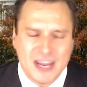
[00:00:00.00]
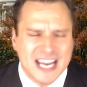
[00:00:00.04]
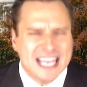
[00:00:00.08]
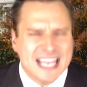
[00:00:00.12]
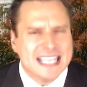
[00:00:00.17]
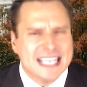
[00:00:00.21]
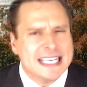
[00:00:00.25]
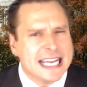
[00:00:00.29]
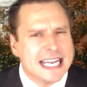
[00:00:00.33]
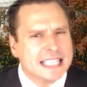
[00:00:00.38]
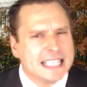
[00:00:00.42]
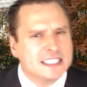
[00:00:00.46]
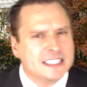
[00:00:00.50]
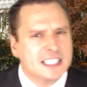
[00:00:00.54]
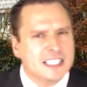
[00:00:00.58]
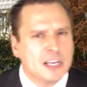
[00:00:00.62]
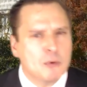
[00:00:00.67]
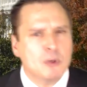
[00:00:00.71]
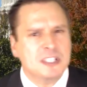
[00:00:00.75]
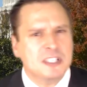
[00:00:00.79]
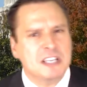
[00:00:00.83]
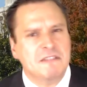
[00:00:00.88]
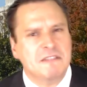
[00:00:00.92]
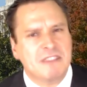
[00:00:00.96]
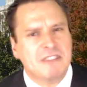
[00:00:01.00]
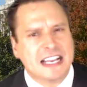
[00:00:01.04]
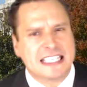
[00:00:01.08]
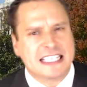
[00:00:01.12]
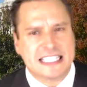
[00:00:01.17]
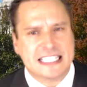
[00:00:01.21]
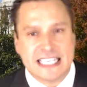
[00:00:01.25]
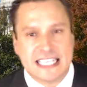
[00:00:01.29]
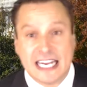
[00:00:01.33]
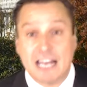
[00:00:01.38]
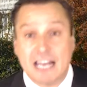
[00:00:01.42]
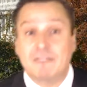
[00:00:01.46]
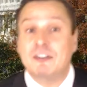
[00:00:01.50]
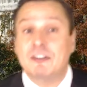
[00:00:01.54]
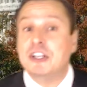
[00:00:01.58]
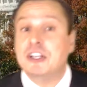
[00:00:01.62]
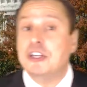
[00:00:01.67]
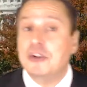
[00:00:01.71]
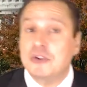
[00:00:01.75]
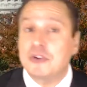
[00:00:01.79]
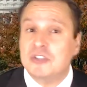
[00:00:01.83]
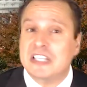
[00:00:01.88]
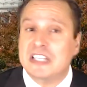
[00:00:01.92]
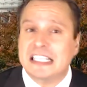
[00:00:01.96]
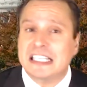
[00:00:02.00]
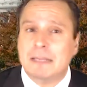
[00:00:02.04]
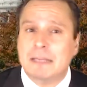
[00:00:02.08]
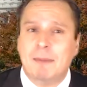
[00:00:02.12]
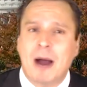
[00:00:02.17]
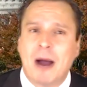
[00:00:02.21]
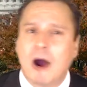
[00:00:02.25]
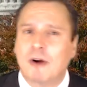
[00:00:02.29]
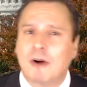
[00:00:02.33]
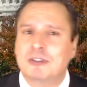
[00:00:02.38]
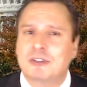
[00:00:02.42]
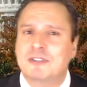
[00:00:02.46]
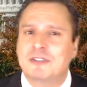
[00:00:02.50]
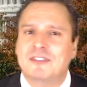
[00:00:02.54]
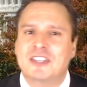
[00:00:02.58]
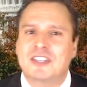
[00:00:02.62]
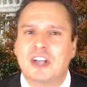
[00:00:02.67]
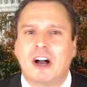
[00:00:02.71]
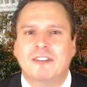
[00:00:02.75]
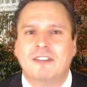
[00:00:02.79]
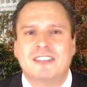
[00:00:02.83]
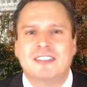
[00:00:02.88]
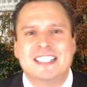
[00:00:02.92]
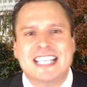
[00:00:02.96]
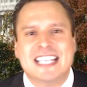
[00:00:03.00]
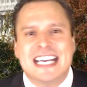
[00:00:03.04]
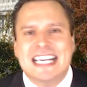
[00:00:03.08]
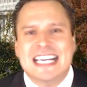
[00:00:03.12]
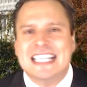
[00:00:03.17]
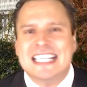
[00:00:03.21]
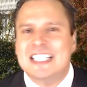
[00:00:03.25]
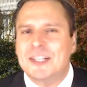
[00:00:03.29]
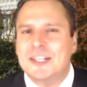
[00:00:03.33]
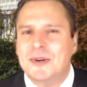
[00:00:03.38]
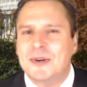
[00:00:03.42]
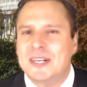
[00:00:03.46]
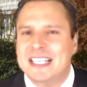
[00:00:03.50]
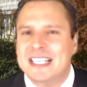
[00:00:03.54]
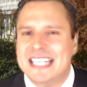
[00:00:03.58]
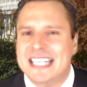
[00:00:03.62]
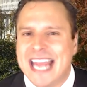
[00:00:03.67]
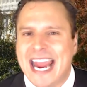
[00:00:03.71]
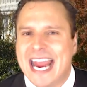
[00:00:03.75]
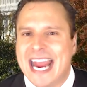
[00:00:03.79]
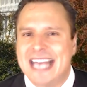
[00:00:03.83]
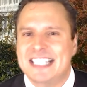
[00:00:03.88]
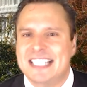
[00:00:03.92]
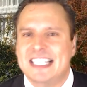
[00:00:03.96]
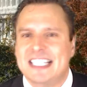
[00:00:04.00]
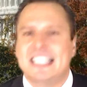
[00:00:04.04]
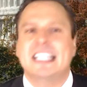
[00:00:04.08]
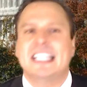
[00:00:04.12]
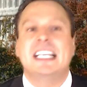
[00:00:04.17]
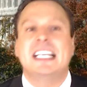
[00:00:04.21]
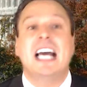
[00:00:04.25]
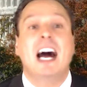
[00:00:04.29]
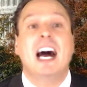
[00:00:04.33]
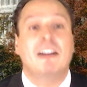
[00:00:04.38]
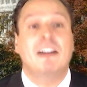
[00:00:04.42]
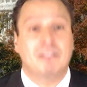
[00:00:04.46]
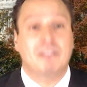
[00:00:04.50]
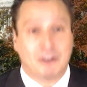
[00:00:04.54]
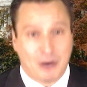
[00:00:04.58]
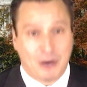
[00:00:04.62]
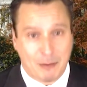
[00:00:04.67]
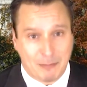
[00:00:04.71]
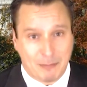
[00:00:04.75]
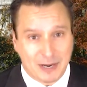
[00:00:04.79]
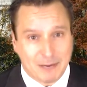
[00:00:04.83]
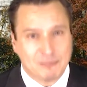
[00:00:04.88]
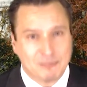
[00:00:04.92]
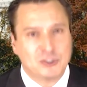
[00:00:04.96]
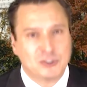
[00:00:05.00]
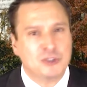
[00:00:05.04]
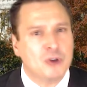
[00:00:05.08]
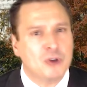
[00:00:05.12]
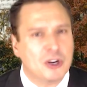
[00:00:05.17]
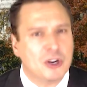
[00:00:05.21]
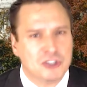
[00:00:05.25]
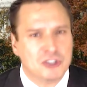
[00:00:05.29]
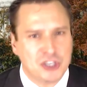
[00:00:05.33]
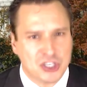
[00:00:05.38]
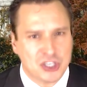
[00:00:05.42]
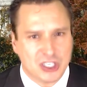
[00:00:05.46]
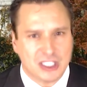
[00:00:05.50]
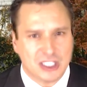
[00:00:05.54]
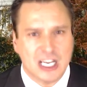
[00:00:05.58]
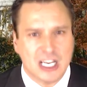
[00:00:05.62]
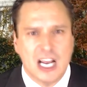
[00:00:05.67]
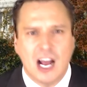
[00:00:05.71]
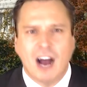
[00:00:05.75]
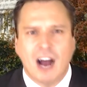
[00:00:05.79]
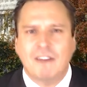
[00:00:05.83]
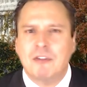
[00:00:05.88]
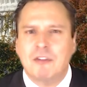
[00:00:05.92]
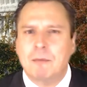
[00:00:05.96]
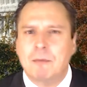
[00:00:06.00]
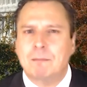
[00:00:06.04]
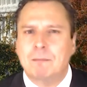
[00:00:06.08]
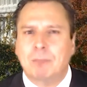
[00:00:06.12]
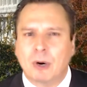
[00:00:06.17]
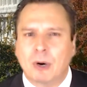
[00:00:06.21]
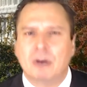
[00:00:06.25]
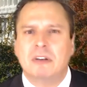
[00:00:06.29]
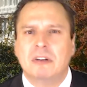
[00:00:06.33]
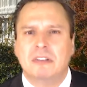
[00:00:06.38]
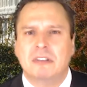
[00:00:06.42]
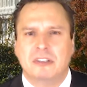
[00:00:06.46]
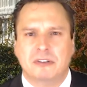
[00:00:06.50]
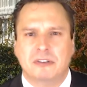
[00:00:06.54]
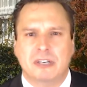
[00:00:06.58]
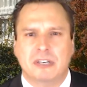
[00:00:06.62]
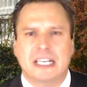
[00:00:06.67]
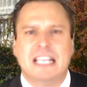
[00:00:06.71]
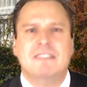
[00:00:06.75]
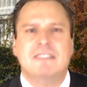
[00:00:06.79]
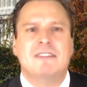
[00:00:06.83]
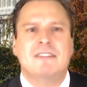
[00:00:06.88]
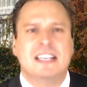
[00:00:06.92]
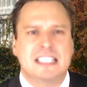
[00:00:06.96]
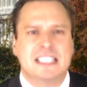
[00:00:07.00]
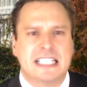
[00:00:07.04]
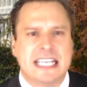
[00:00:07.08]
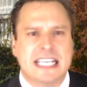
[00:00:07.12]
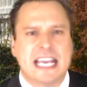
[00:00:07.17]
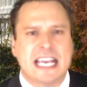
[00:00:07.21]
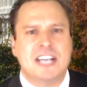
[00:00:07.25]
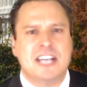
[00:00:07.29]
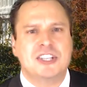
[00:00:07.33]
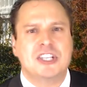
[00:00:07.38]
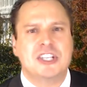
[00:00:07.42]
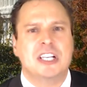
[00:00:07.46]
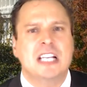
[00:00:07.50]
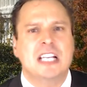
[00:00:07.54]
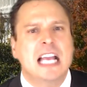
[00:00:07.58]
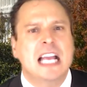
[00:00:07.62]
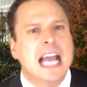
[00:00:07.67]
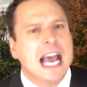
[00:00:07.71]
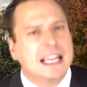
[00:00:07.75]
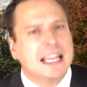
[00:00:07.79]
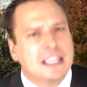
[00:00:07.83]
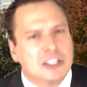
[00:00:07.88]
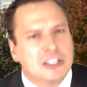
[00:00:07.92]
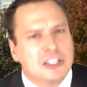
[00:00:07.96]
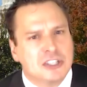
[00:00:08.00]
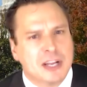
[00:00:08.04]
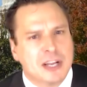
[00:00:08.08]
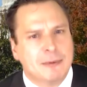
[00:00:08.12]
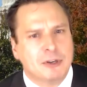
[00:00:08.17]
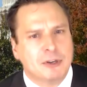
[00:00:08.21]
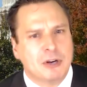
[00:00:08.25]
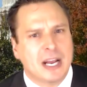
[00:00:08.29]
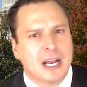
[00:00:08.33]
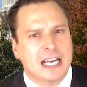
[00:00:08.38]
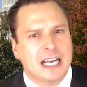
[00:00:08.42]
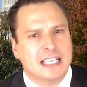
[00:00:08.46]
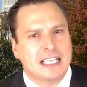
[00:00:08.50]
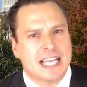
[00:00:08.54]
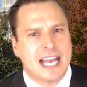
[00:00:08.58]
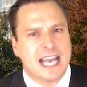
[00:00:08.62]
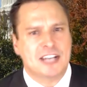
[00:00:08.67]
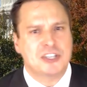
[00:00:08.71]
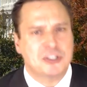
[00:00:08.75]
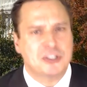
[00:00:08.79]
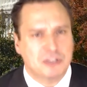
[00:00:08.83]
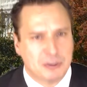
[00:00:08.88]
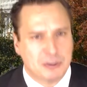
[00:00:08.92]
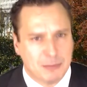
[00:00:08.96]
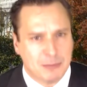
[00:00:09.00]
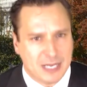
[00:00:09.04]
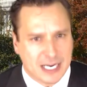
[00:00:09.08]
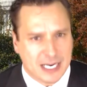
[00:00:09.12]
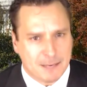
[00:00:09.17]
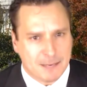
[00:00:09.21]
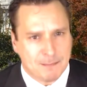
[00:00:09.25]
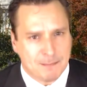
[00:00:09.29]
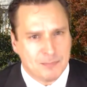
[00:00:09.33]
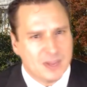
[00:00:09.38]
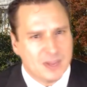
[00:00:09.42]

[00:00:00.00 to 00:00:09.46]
Nixon was investigated for using the powers of his office to engage in the cover-up and obstruction of the burglary investigation at the Democratic National Committee.